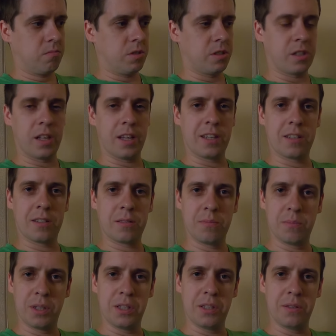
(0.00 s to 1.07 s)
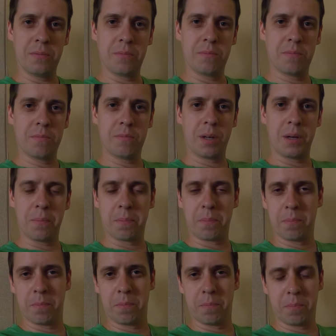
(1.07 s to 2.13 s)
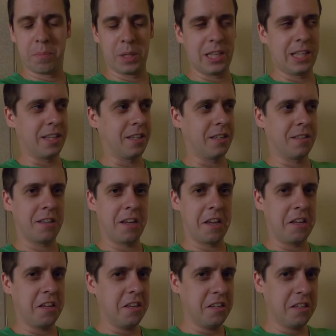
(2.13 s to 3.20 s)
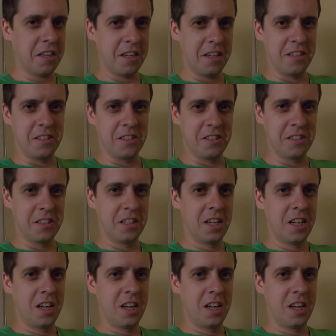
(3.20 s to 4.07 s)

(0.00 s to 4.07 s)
it's like my my plan a and